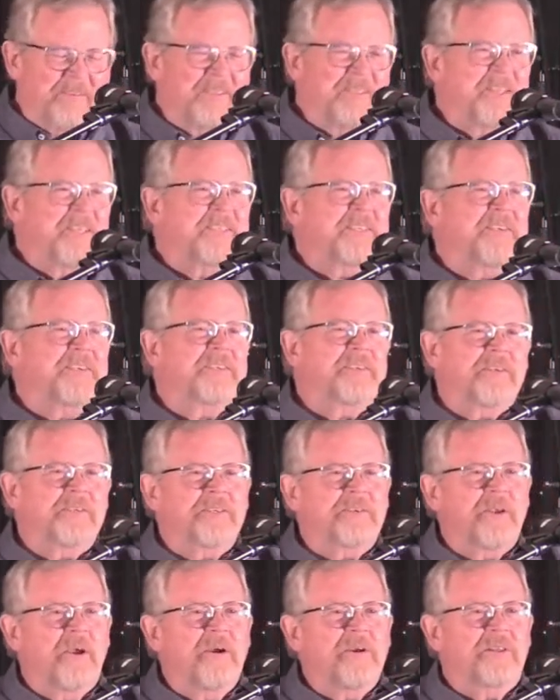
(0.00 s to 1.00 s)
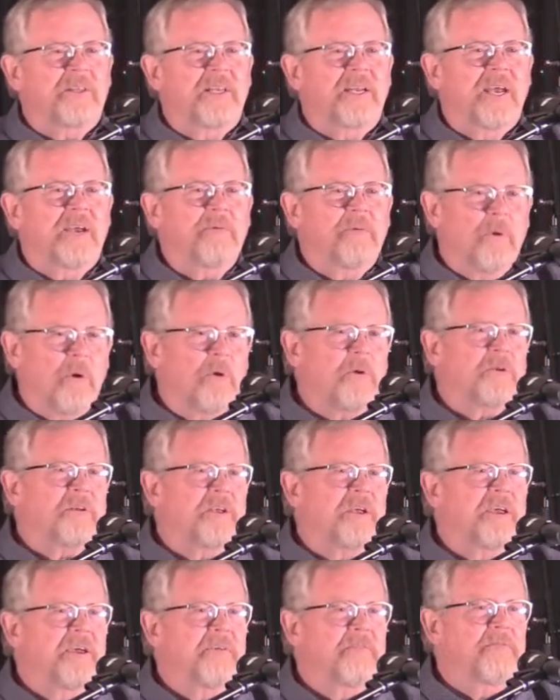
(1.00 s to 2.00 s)
but this is a song that I wrote
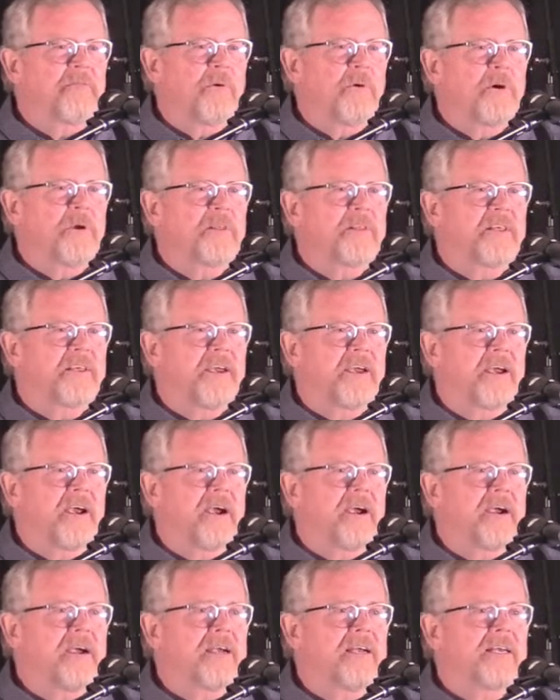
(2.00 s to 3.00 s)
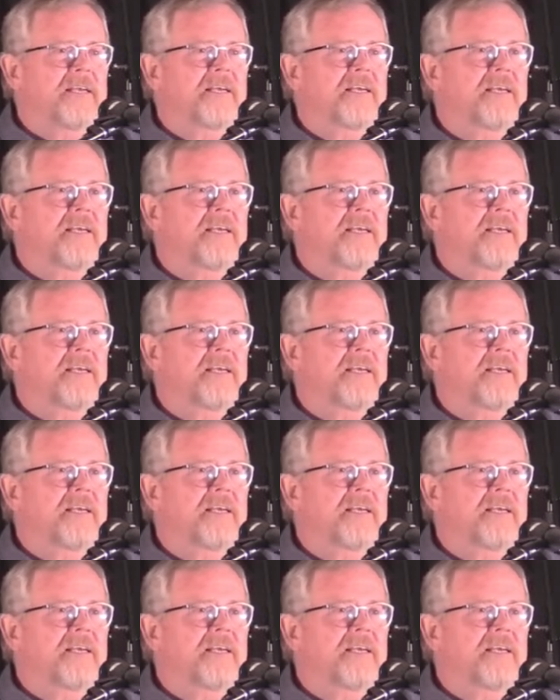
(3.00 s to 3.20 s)
for their